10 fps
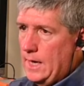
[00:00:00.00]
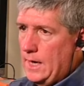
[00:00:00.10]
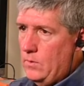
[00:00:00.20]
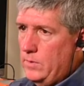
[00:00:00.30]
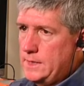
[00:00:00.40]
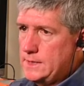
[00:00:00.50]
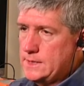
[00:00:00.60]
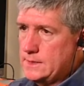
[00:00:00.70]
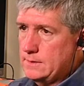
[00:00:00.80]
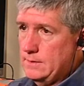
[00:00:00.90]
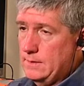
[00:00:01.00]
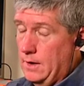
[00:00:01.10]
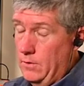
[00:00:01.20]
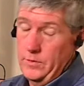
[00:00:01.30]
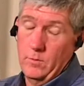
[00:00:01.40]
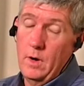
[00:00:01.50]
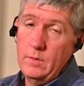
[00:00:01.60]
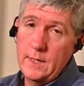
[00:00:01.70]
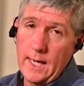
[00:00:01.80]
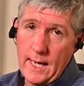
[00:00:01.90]
I was on the
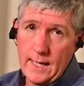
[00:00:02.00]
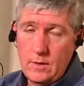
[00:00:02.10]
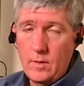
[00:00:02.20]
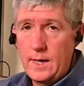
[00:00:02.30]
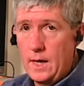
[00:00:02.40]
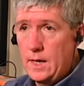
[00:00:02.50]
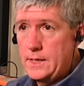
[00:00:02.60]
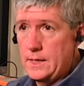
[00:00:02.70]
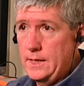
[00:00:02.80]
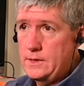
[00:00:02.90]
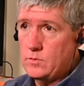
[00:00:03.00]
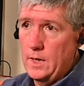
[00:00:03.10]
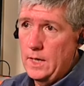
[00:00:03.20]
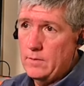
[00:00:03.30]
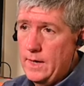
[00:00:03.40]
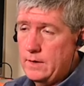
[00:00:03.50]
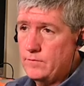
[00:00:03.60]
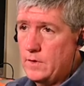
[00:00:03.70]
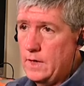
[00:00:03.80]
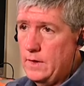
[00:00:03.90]
wrong guy, quite honestly. And he's running around in
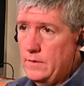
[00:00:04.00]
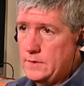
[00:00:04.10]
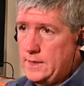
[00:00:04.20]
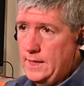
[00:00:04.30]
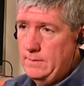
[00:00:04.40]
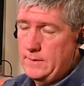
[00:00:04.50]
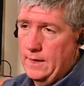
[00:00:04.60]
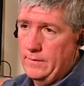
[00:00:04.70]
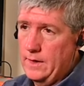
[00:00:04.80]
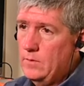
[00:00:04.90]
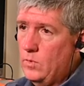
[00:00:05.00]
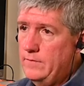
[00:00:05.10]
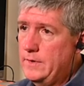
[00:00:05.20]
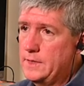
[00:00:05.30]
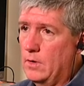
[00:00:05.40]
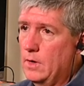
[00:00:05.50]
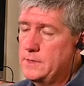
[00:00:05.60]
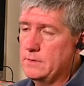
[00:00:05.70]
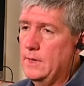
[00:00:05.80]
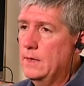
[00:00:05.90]
front of the other team down there, waving his
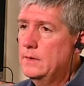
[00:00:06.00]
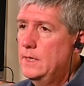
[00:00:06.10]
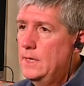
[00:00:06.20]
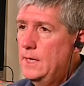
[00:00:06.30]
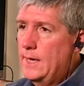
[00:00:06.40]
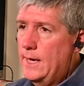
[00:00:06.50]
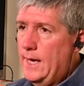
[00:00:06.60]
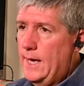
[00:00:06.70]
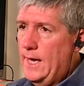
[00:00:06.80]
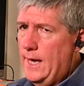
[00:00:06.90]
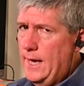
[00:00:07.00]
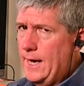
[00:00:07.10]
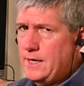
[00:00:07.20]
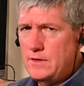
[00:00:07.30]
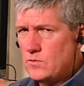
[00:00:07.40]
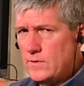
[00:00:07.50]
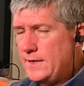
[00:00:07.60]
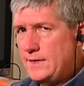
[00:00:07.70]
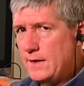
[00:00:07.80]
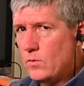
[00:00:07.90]
arms around. I couldn't
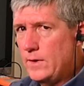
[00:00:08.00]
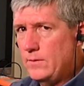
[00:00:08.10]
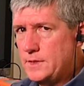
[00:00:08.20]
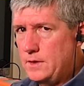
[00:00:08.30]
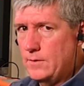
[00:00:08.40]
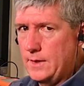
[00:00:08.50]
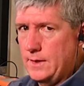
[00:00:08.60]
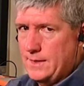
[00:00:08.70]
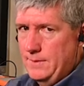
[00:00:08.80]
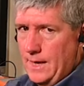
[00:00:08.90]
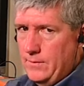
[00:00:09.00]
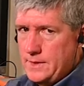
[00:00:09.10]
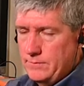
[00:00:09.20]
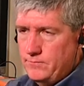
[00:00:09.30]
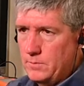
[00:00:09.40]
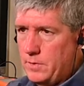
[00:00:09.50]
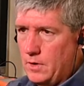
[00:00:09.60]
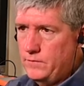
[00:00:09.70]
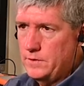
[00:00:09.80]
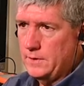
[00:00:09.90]
really tell what he was doing because, I mean, I was a
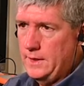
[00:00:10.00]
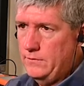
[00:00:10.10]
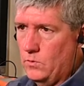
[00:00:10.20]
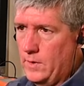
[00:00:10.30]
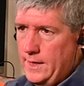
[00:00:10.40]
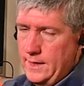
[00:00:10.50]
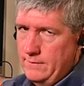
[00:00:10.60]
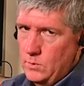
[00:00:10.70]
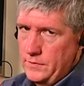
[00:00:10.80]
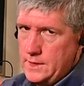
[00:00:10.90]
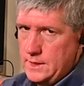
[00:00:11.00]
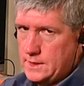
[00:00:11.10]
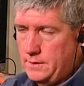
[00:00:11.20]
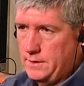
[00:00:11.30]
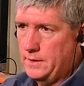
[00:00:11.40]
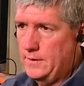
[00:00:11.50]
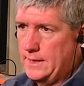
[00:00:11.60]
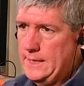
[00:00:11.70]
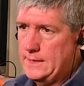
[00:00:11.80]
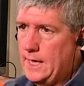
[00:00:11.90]
football field length away. And even with a 600, you're
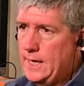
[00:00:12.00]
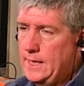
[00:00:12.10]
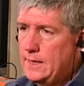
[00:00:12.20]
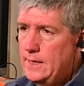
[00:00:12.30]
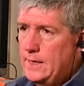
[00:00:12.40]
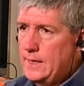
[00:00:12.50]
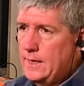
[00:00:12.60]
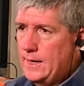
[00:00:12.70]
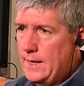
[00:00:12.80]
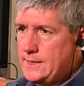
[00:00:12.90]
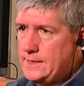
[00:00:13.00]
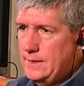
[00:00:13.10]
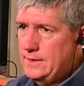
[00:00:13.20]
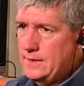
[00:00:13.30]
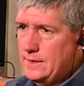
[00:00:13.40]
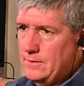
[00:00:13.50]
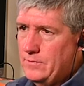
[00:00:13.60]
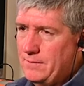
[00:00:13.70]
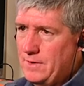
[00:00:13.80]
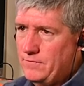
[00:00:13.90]
not that tight. And I said to
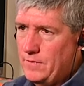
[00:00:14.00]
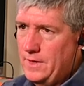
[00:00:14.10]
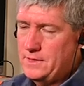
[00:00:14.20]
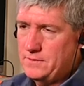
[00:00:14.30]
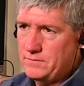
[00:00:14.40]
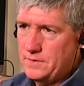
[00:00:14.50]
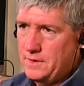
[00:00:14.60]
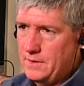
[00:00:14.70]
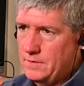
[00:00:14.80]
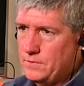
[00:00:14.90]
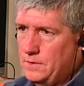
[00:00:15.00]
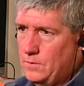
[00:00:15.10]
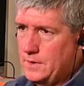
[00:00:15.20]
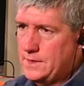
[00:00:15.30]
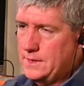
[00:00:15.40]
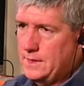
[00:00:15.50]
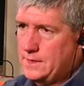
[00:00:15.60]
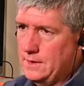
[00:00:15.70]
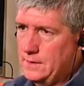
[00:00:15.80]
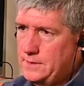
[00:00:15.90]
one of my friends, who was a photographer who works in
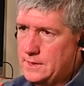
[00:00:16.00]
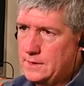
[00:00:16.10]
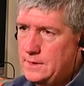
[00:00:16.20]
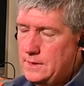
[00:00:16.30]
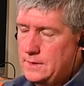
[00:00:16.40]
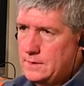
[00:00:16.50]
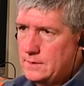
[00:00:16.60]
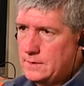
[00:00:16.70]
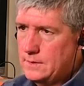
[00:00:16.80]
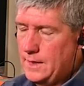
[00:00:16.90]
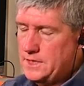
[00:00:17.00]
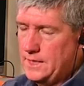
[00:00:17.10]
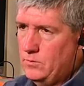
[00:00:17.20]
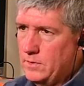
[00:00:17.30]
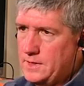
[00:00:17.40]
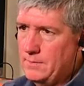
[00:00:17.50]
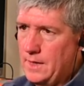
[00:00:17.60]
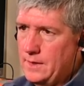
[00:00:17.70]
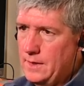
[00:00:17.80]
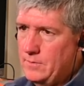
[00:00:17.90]
Tuscaloosa, or actually he works in
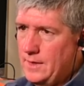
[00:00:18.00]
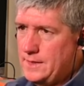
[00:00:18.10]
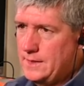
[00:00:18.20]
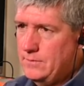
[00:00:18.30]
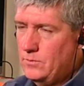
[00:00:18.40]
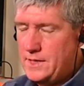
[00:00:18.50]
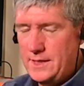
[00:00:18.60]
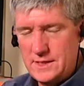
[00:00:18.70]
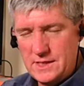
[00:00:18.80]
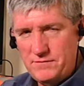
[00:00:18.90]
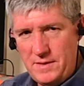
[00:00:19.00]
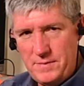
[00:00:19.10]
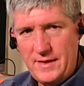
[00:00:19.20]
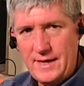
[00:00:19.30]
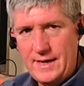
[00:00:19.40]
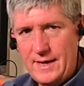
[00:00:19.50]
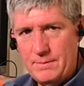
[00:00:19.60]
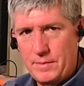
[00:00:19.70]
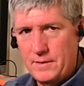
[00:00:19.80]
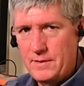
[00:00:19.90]
Montgomery, I said, was he just flipping that guy a
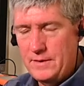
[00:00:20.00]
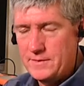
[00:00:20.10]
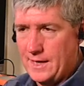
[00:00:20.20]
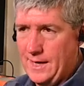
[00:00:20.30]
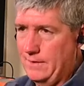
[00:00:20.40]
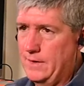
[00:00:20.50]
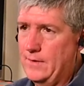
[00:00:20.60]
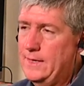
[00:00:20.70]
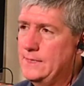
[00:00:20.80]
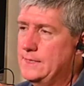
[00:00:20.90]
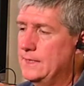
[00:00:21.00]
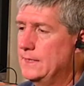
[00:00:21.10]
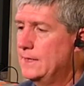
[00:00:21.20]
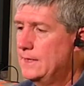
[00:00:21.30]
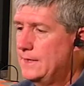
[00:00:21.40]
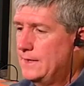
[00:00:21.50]
bird? He was like, I don't know. I didn't see it.